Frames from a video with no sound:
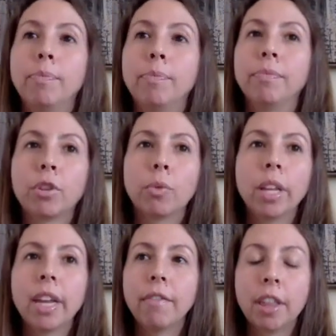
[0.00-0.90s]
So
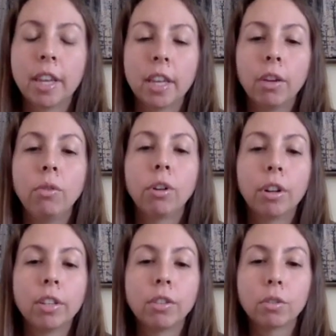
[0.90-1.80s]
really everything that you learn
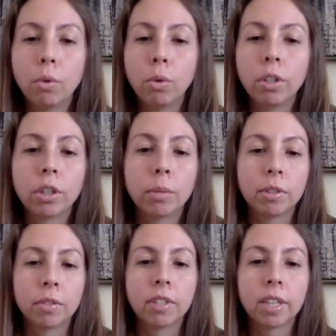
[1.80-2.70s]
in school in terms
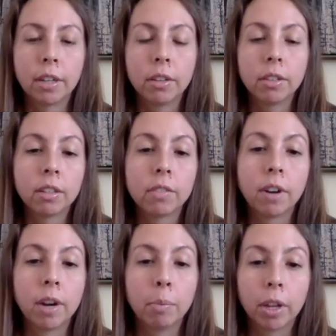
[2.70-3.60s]
of skills is
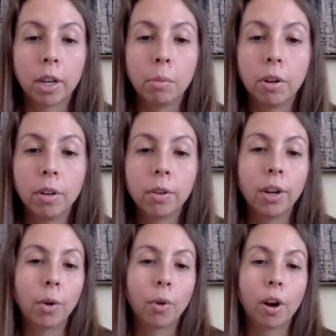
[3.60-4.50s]
very applicable.
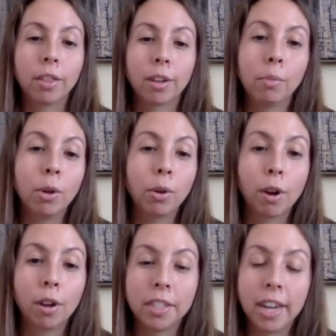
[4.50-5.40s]
We're on the computer
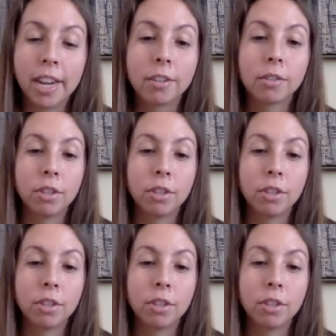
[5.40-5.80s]
all day, so you